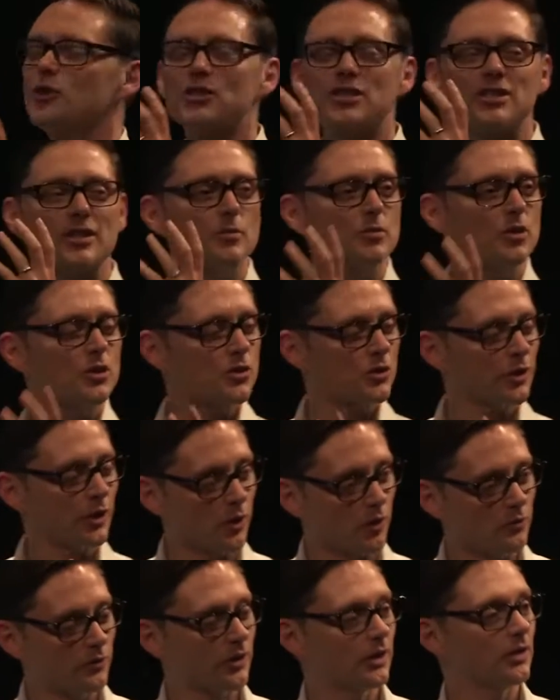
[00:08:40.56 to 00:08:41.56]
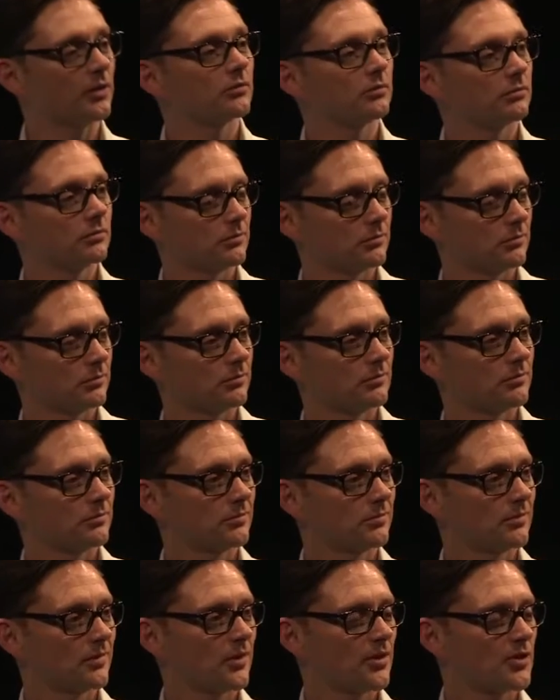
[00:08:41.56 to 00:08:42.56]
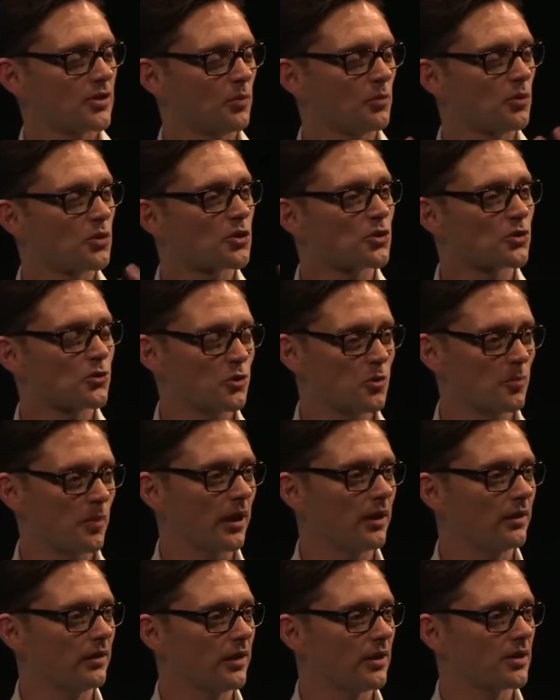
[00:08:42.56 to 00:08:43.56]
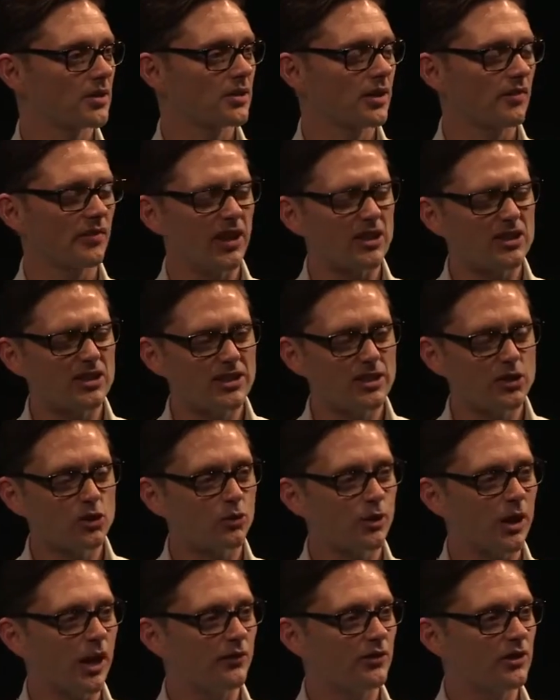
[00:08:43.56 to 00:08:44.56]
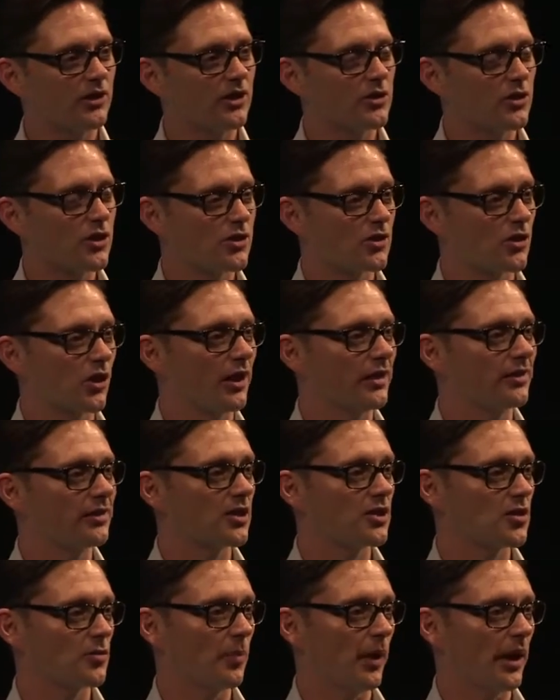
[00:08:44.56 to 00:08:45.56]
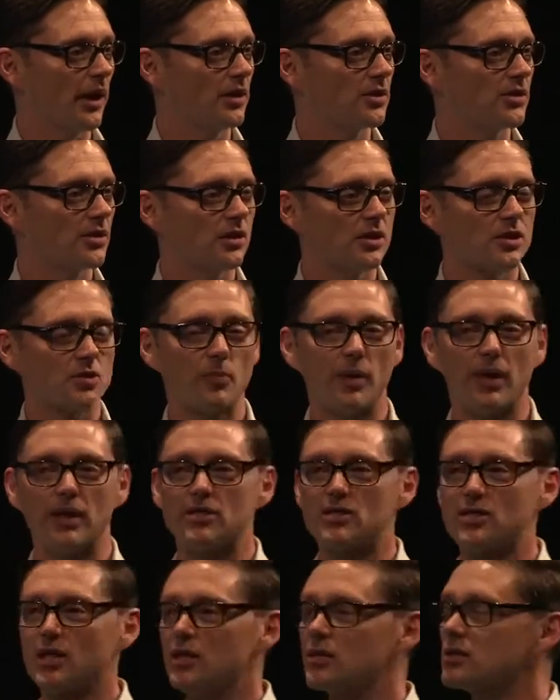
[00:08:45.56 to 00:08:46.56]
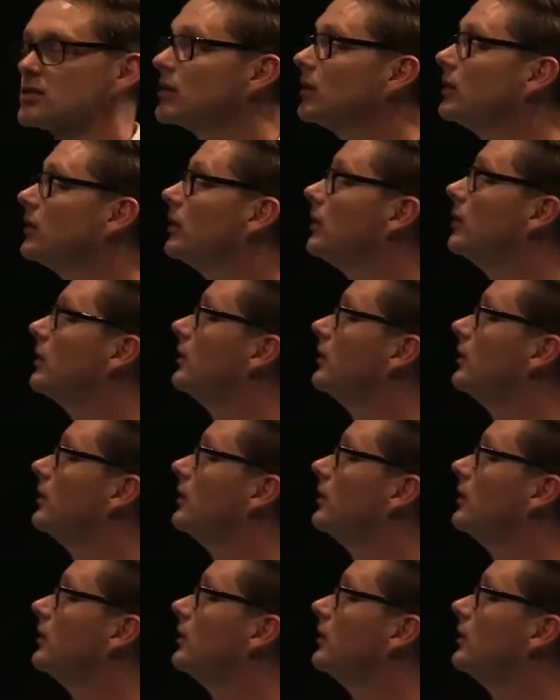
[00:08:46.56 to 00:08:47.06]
symmetry of it. Someone has thought about this. They've actually crafted and designed this space. So this space is